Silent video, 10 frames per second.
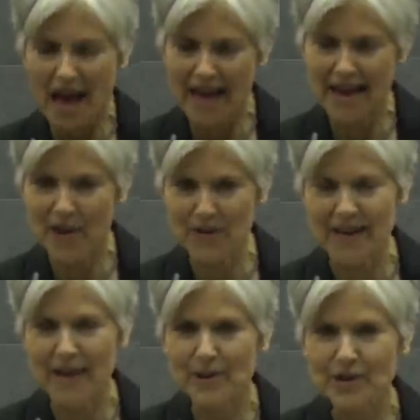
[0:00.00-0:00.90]
and
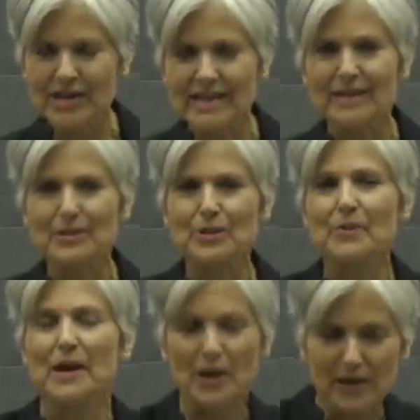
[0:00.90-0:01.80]
healthy energy
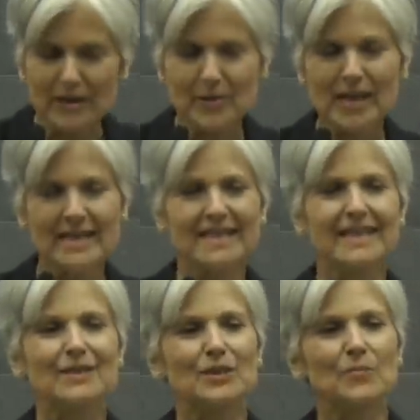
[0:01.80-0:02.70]
system and healthy
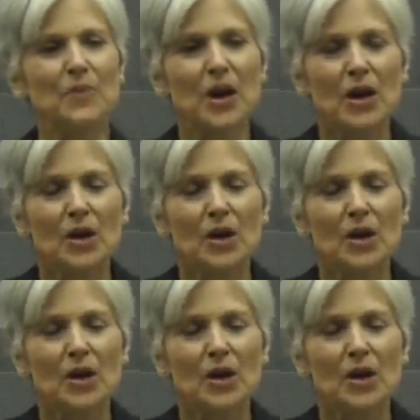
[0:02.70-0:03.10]
transit system.